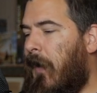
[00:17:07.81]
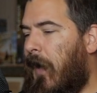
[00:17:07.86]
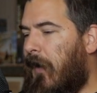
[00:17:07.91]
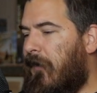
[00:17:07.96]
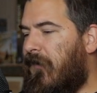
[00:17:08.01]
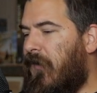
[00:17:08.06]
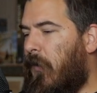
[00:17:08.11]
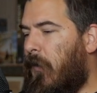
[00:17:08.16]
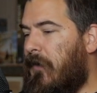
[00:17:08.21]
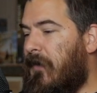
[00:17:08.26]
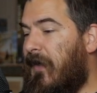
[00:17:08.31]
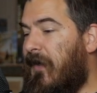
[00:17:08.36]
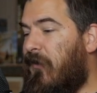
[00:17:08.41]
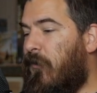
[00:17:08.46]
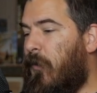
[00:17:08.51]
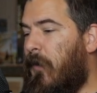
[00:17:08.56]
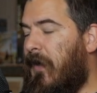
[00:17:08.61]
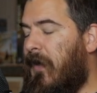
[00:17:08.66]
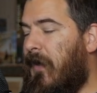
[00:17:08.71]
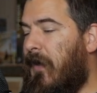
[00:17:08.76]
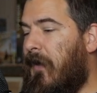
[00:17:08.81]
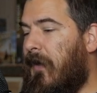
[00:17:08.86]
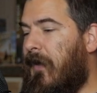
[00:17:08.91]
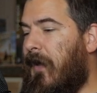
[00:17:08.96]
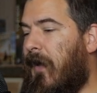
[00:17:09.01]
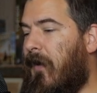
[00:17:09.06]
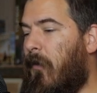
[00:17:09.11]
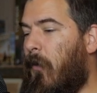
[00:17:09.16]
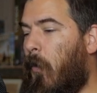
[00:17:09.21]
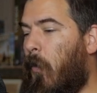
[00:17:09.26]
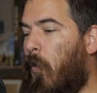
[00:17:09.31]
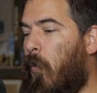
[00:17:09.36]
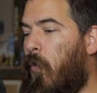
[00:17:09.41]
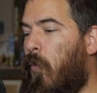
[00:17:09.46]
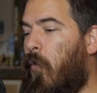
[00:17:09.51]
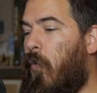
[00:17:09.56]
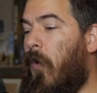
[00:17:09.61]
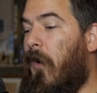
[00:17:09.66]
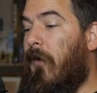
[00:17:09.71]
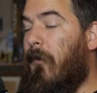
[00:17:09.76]
And so at least we get
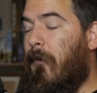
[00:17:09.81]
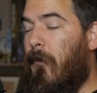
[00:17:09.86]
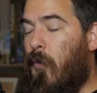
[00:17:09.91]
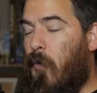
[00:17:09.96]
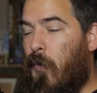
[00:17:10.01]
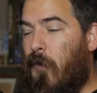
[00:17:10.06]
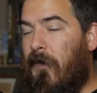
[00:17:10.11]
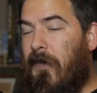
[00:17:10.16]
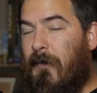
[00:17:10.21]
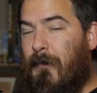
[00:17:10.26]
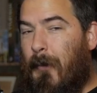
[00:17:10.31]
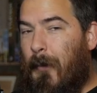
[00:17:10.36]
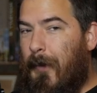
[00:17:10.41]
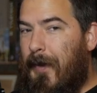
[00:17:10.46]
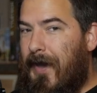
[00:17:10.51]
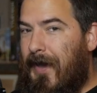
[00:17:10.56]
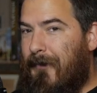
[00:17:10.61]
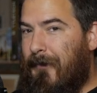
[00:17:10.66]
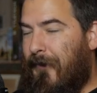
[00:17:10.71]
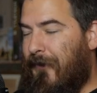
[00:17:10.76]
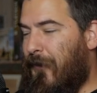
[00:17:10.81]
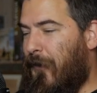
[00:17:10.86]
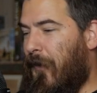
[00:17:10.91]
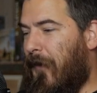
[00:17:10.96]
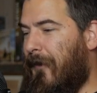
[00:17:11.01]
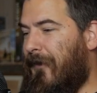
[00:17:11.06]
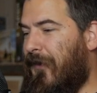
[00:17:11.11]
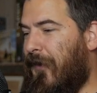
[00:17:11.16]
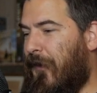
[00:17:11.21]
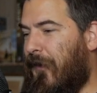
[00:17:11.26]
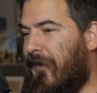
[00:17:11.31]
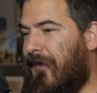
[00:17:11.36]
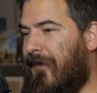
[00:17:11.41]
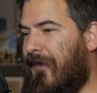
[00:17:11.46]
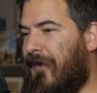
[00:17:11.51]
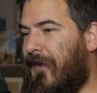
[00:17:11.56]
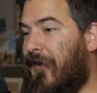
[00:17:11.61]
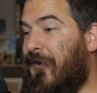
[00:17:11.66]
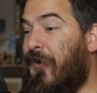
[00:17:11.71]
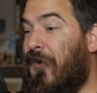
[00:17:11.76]
one more than what we had before. So
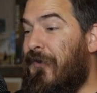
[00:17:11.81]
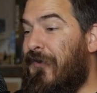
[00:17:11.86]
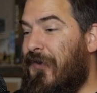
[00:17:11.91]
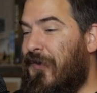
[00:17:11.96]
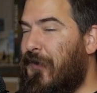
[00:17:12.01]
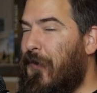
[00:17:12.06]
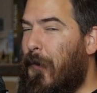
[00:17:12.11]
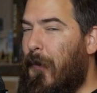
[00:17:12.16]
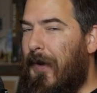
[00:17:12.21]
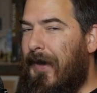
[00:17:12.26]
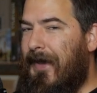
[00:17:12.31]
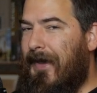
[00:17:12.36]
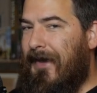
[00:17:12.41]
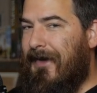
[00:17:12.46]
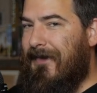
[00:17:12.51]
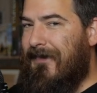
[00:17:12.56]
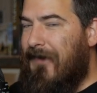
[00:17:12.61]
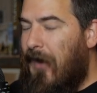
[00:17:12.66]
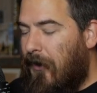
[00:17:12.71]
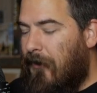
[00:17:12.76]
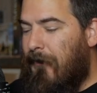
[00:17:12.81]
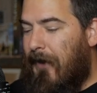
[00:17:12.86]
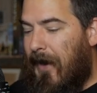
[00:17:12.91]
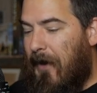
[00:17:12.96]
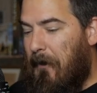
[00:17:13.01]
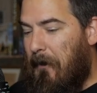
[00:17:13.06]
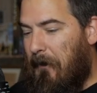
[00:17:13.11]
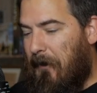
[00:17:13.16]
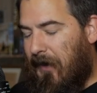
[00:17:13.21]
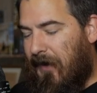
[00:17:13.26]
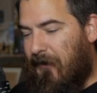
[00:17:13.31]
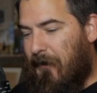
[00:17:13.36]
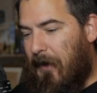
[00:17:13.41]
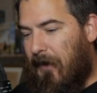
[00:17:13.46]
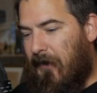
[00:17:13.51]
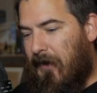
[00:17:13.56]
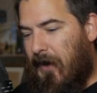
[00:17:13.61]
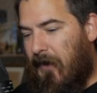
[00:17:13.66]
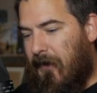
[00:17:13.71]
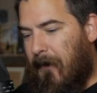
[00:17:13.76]
it turns into a weak hit. It's not great, but it's
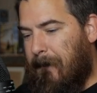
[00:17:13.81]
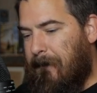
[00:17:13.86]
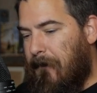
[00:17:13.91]
better than nothing.